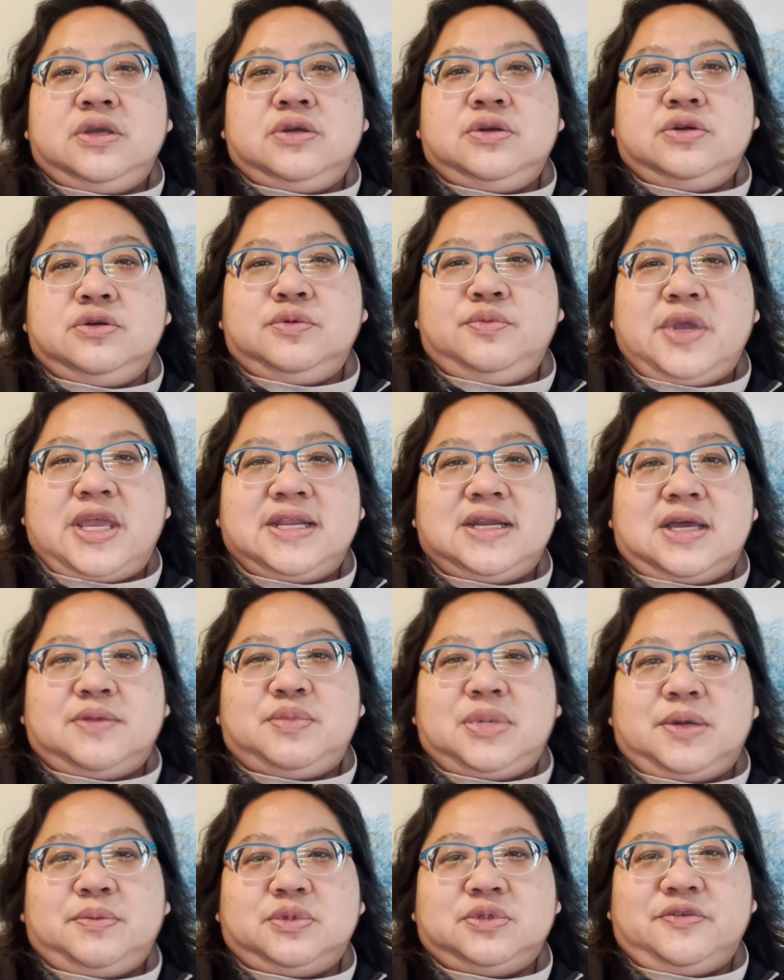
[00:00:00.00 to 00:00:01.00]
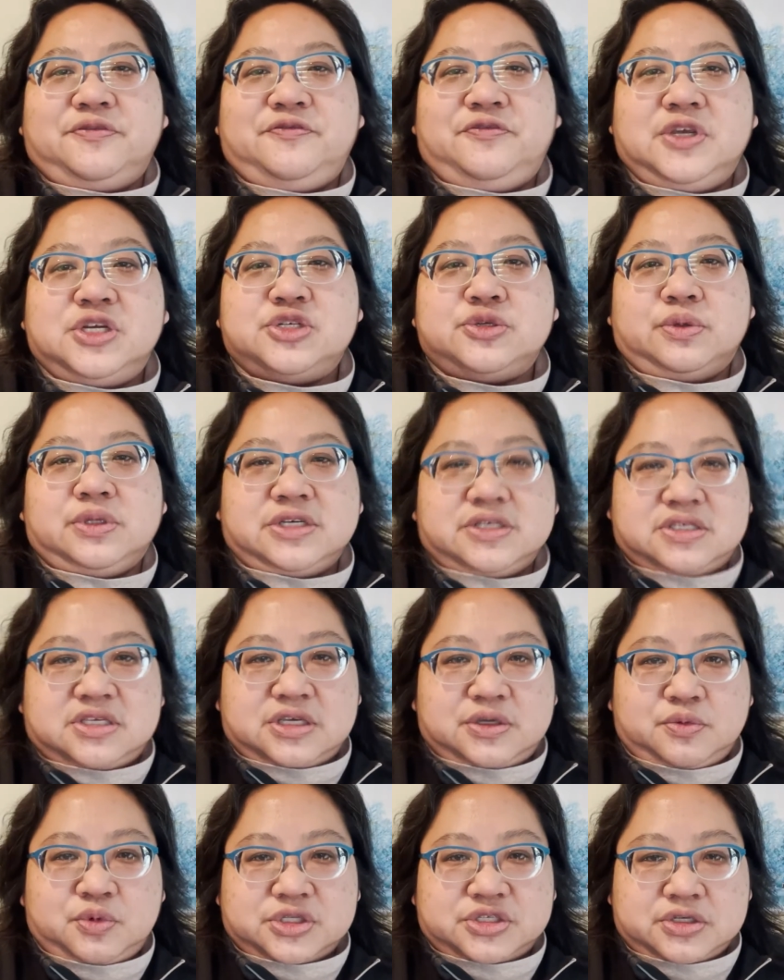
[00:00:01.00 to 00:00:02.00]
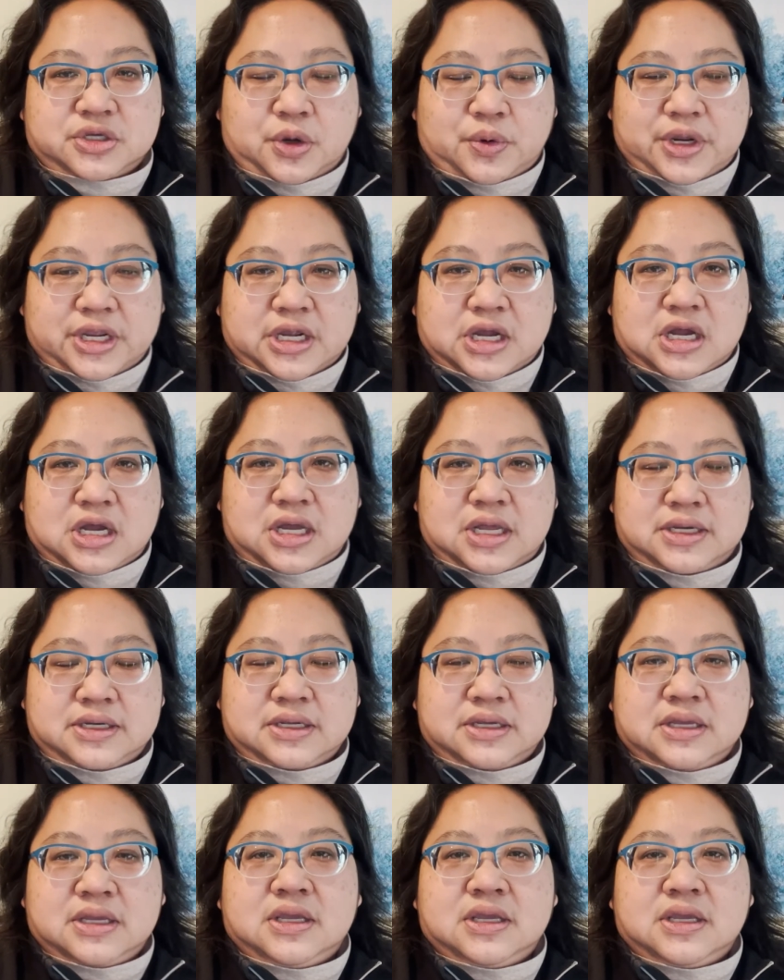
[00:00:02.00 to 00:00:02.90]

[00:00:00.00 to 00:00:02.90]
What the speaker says: who may not be able to visually see what's going on